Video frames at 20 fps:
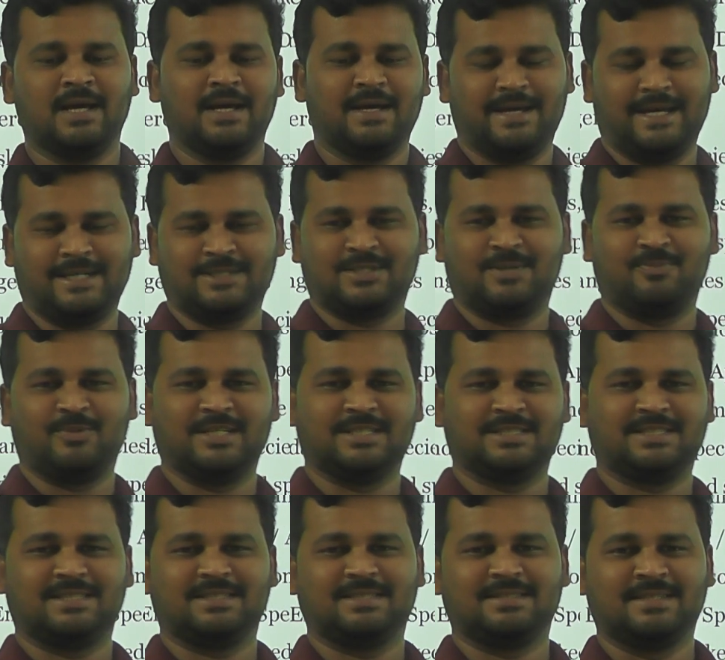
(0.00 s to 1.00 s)

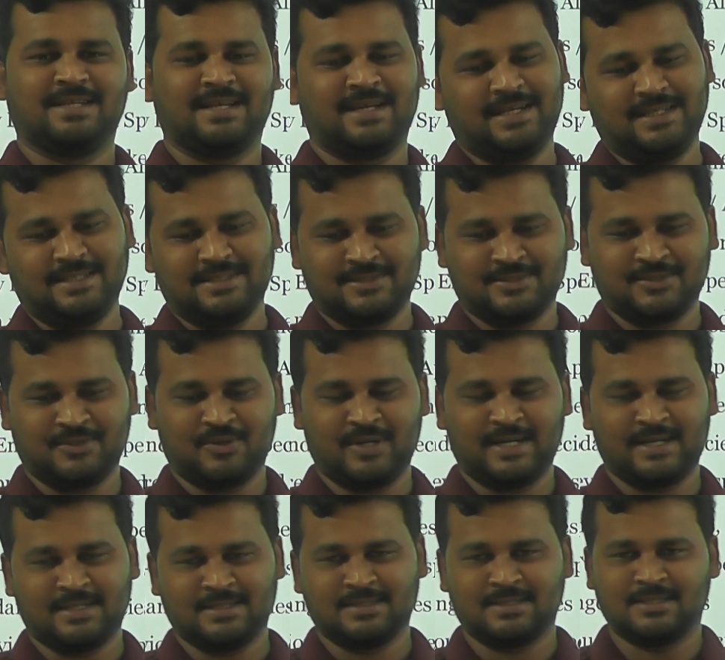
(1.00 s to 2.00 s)
examination, right? So let
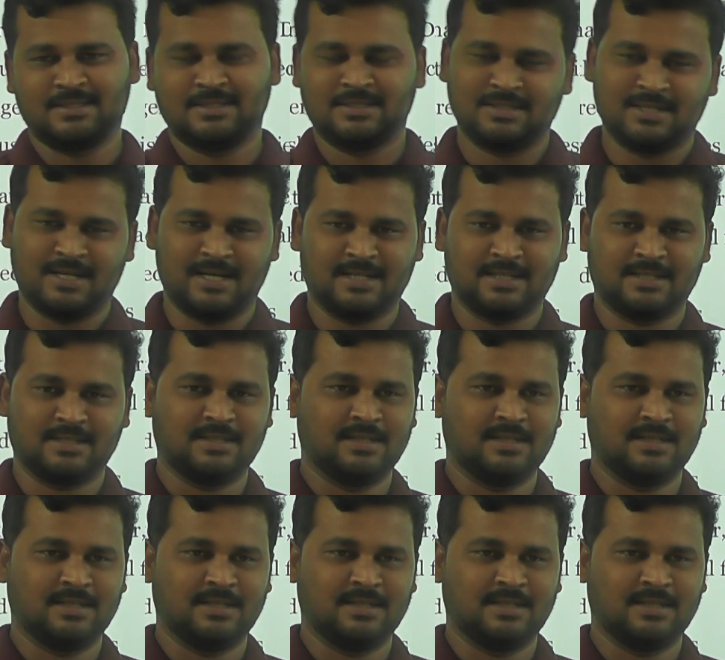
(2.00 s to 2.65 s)
us start.